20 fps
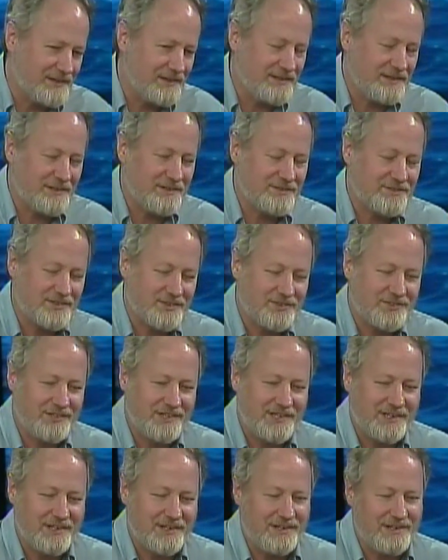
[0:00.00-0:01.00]

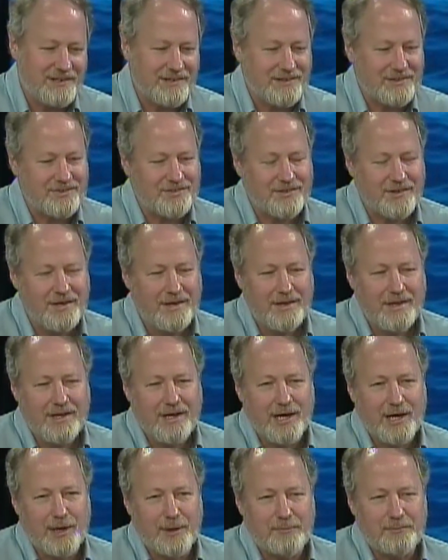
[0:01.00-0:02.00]
succeeding years.
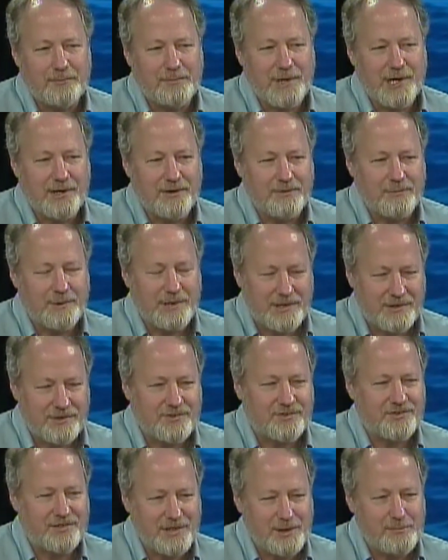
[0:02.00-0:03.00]
But we could
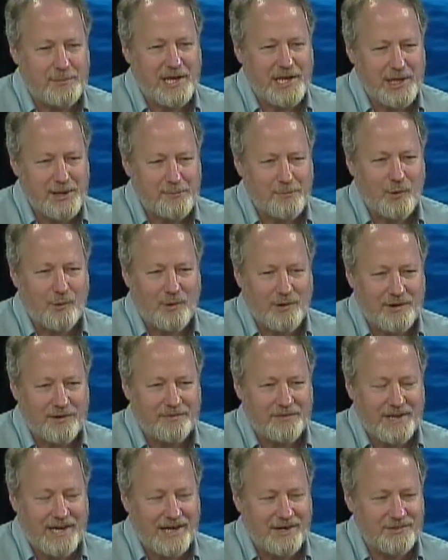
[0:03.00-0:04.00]
see many more
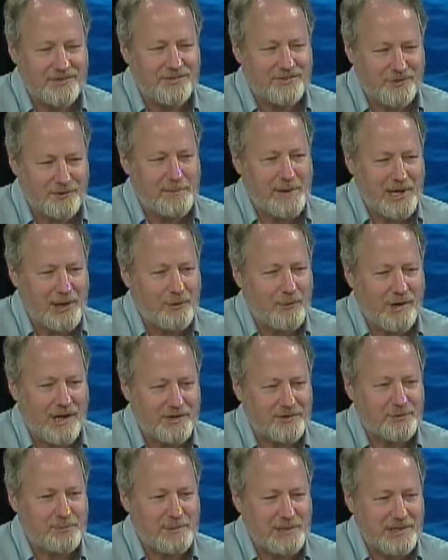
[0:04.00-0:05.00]
thousands of
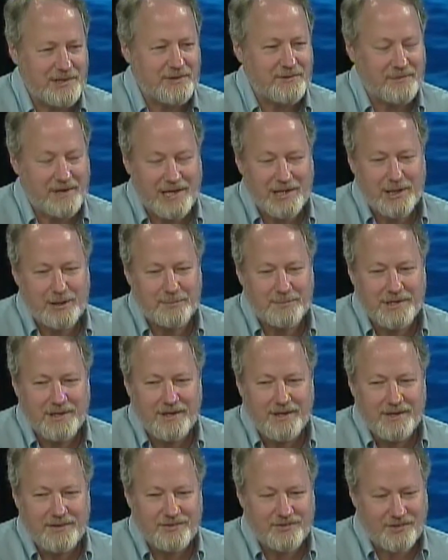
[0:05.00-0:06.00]
megawatts being developed.
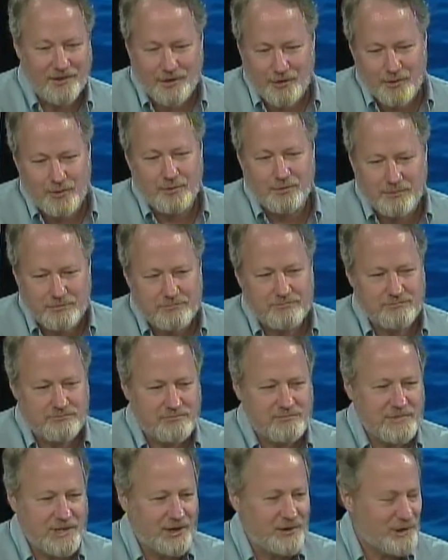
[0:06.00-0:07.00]
So,
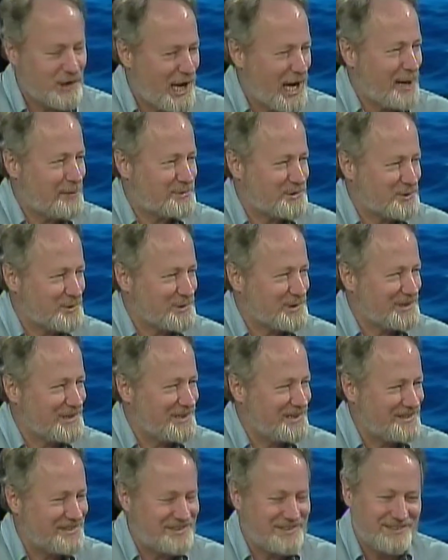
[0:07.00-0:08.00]
New Hampshire really
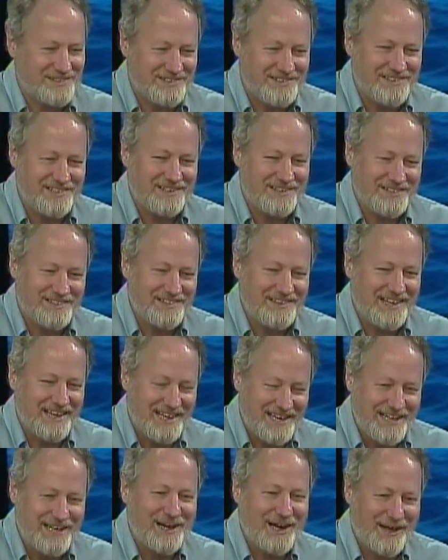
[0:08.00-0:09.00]
needs to get
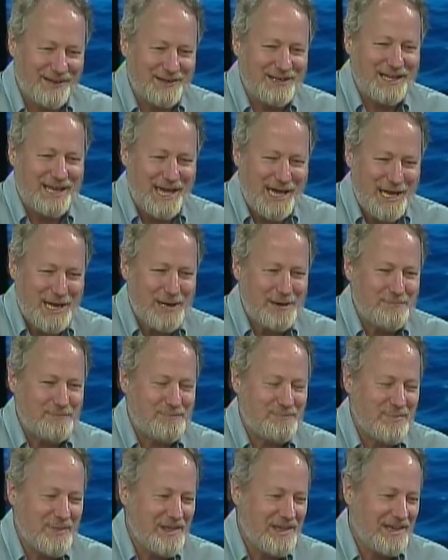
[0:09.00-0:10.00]
in on the game,
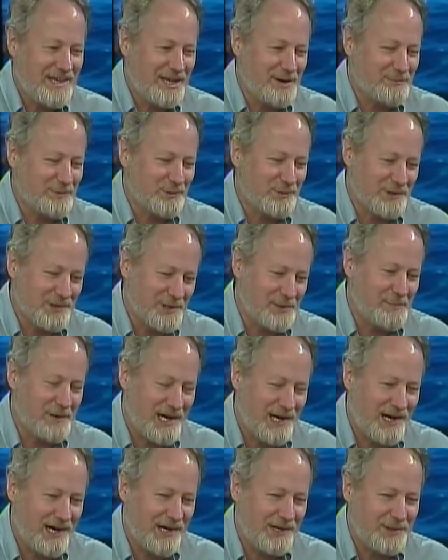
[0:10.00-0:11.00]
and we're really
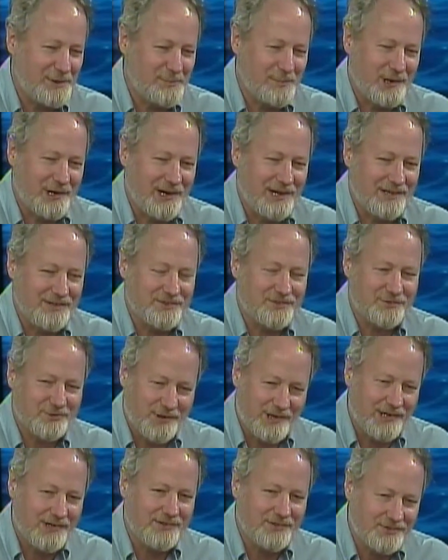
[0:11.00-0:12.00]
behind the ball as
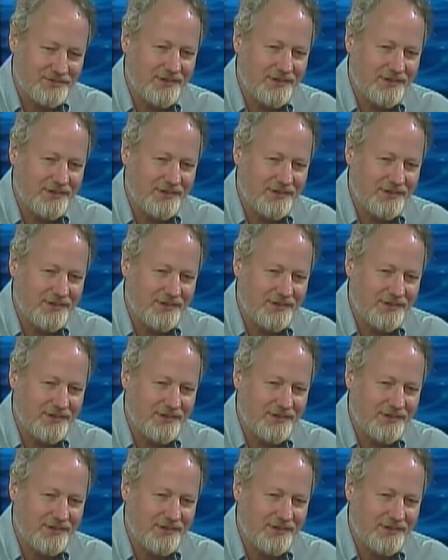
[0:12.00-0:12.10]
far as